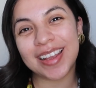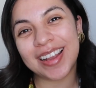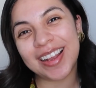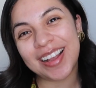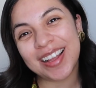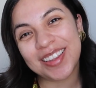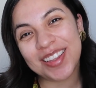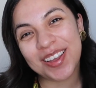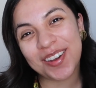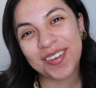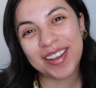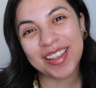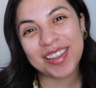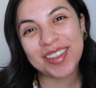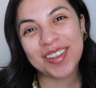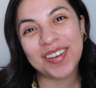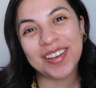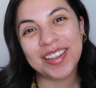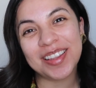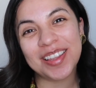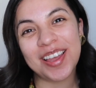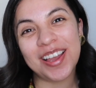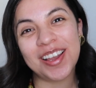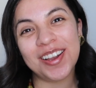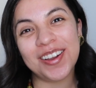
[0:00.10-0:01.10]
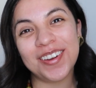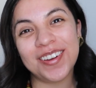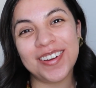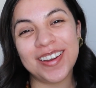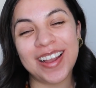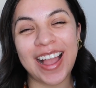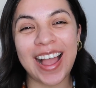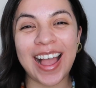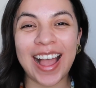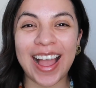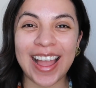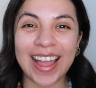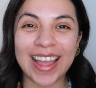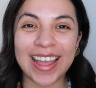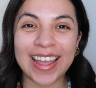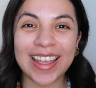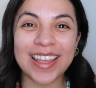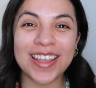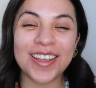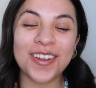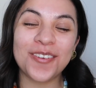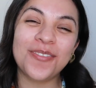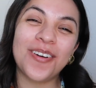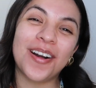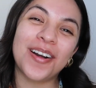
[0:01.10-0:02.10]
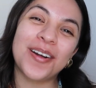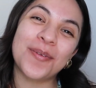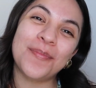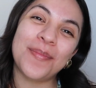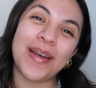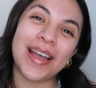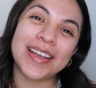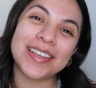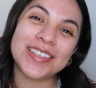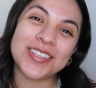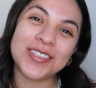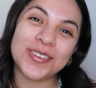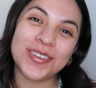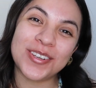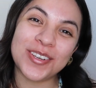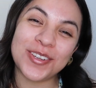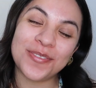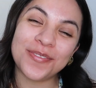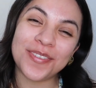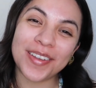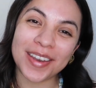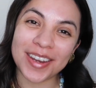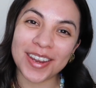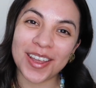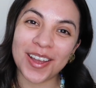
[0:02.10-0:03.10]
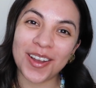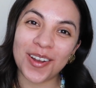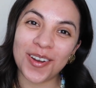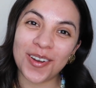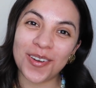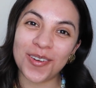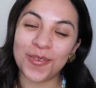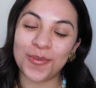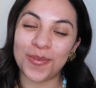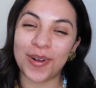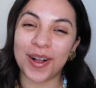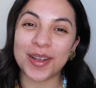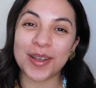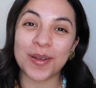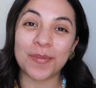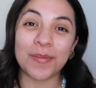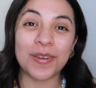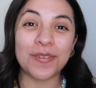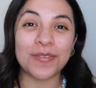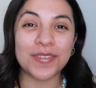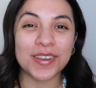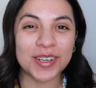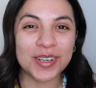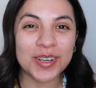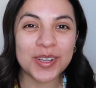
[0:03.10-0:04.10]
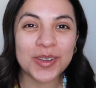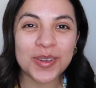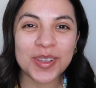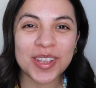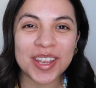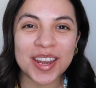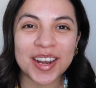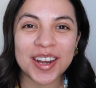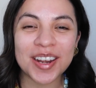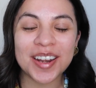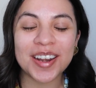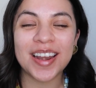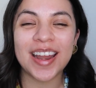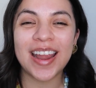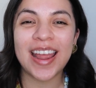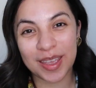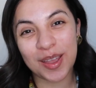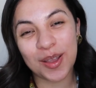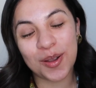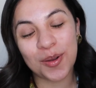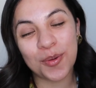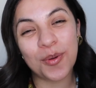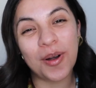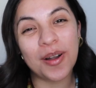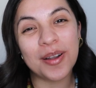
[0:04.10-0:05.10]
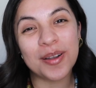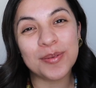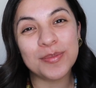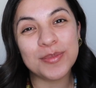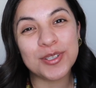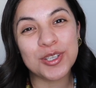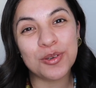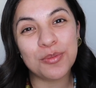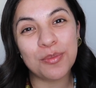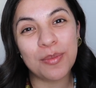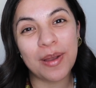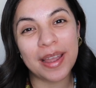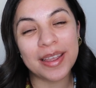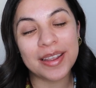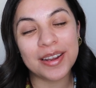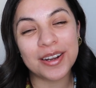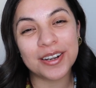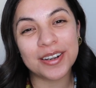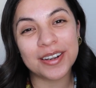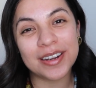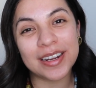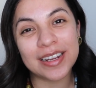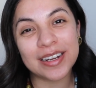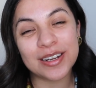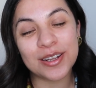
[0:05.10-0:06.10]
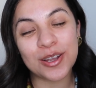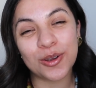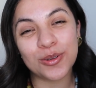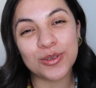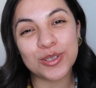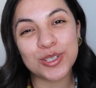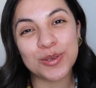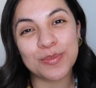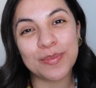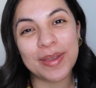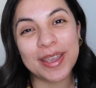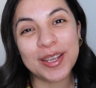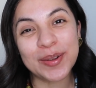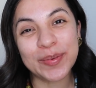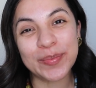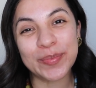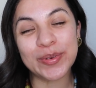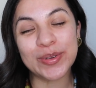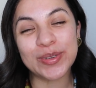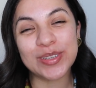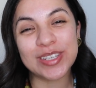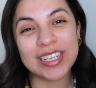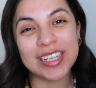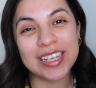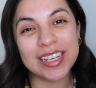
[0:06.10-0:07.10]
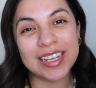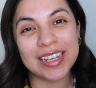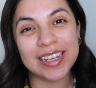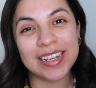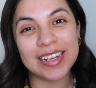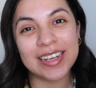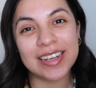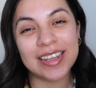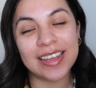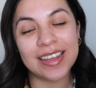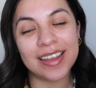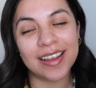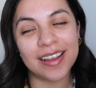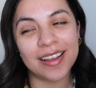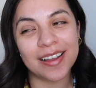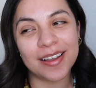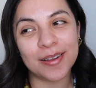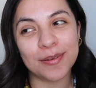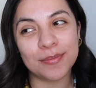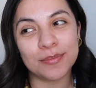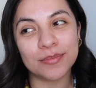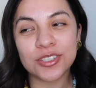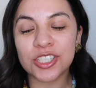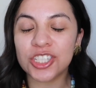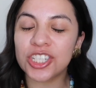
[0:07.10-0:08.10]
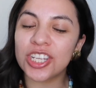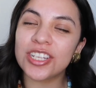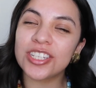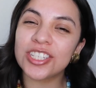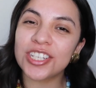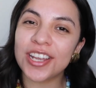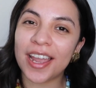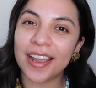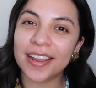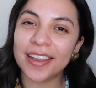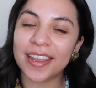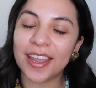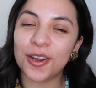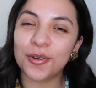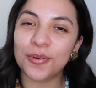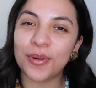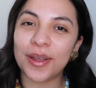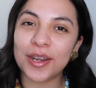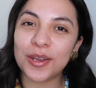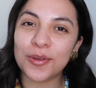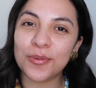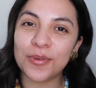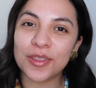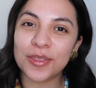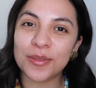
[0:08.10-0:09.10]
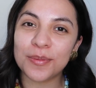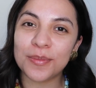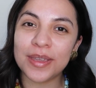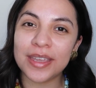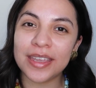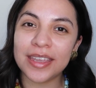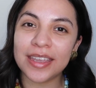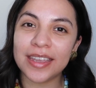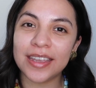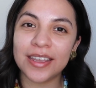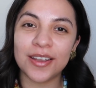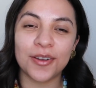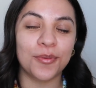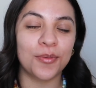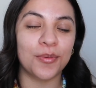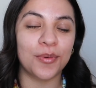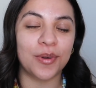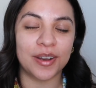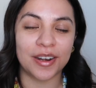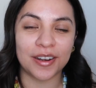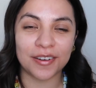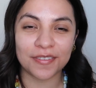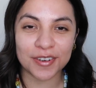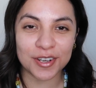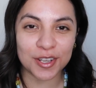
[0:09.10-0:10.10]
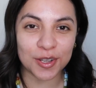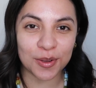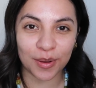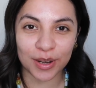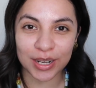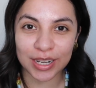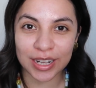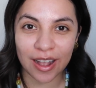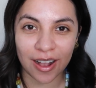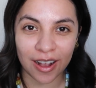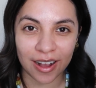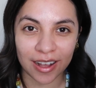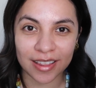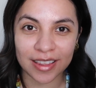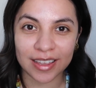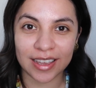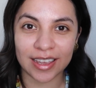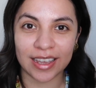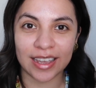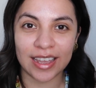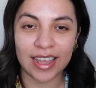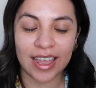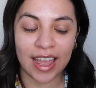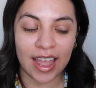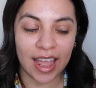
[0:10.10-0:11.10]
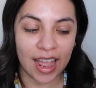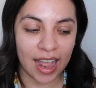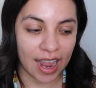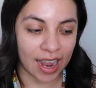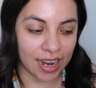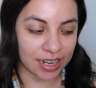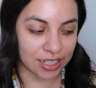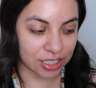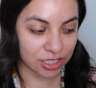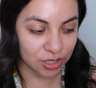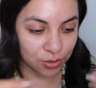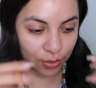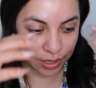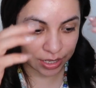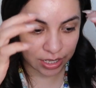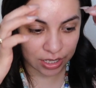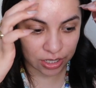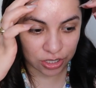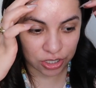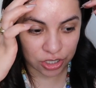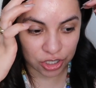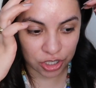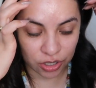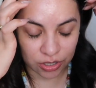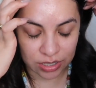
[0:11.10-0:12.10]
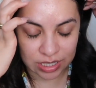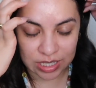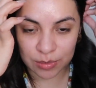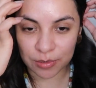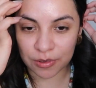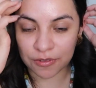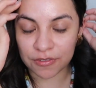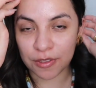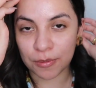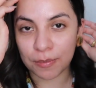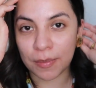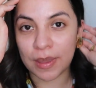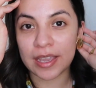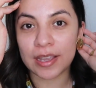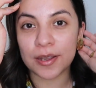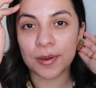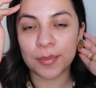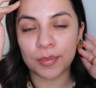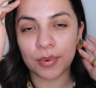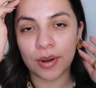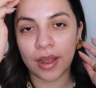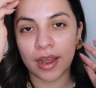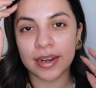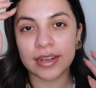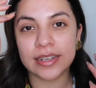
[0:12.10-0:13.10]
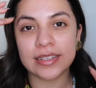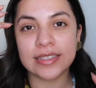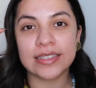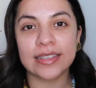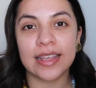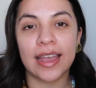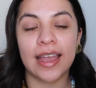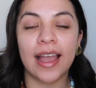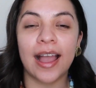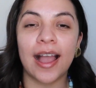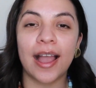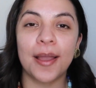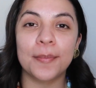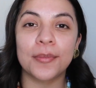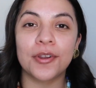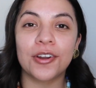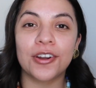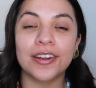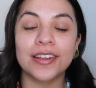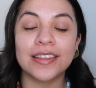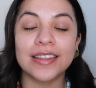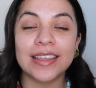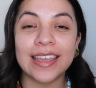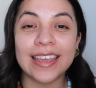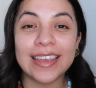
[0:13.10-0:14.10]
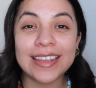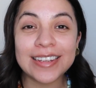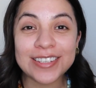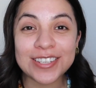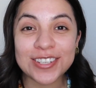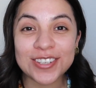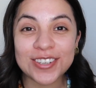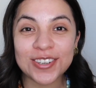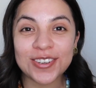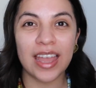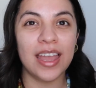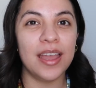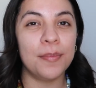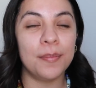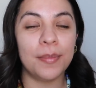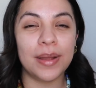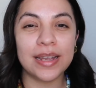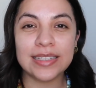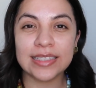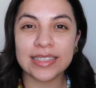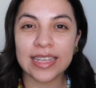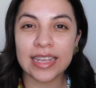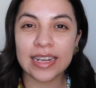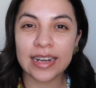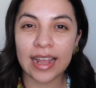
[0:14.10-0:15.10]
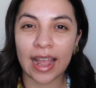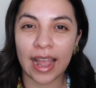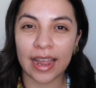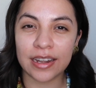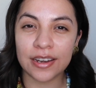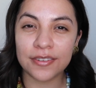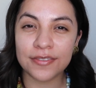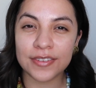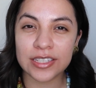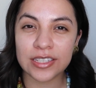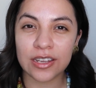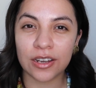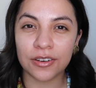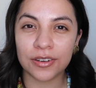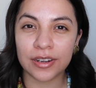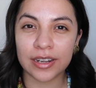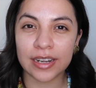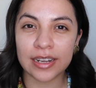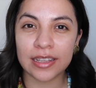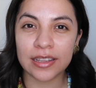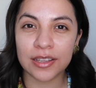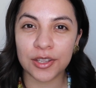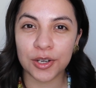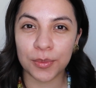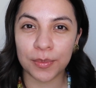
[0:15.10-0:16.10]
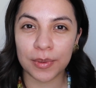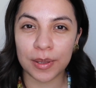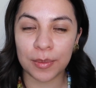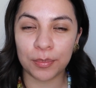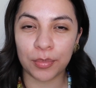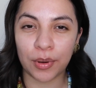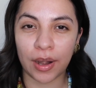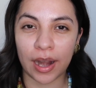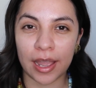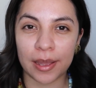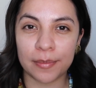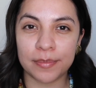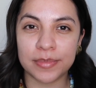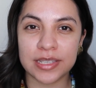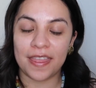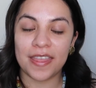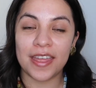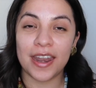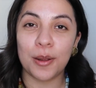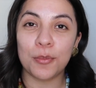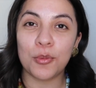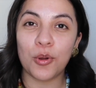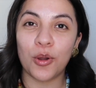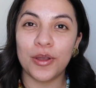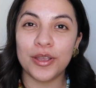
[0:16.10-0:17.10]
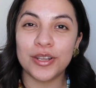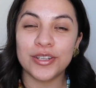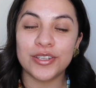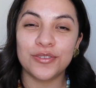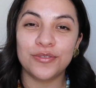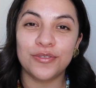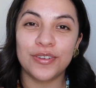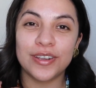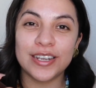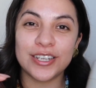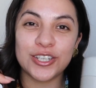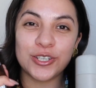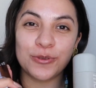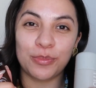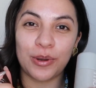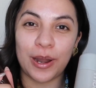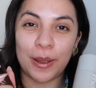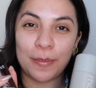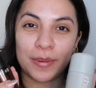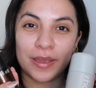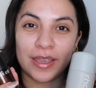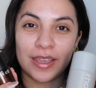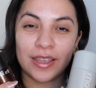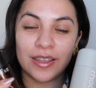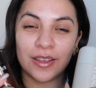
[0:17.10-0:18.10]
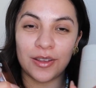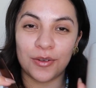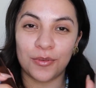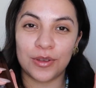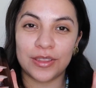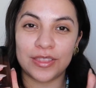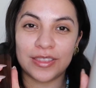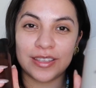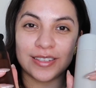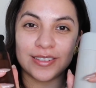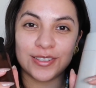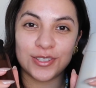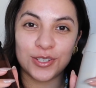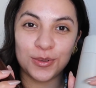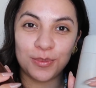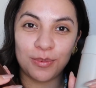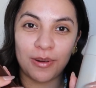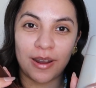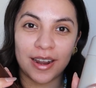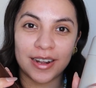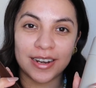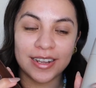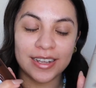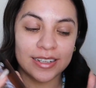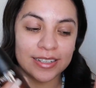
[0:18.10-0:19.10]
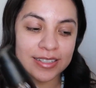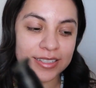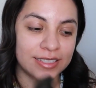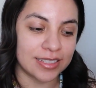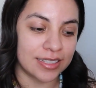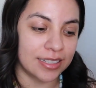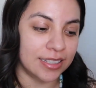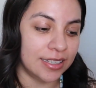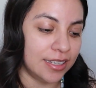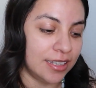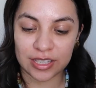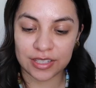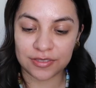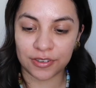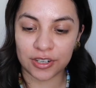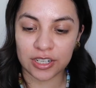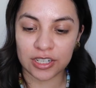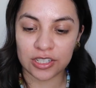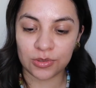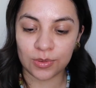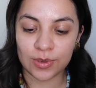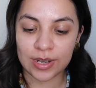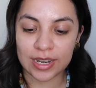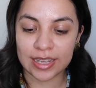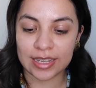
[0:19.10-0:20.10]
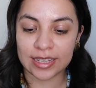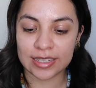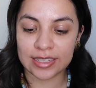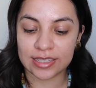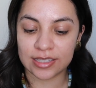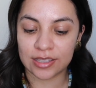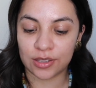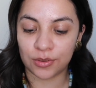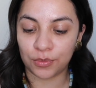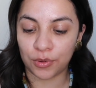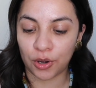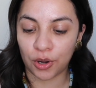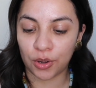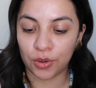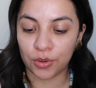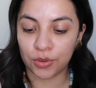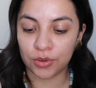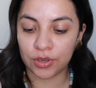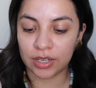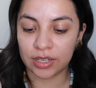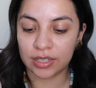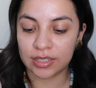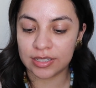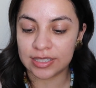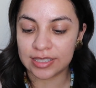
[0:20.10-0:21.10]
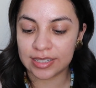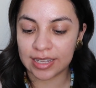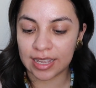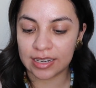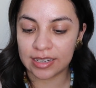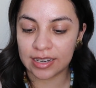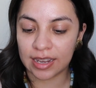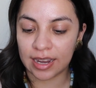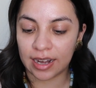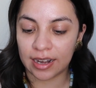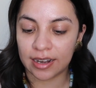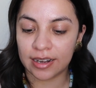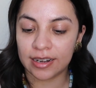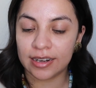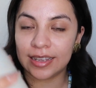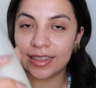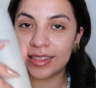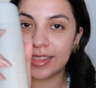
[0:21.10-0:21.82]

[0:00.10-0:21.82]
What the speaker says: Hello, hello, hello. Hi, welcome back to a new video. Welcome if you're new here. Welcome to my current go-to makeup routine, chit chat, get ready with me, whatever you want to call it. I just wanted to show some of the makeup products that I'm currently into. My skin kind of is already a little bit prepped, and then I'm going to finish prepping with these two products. This first one is the Rhode Skincare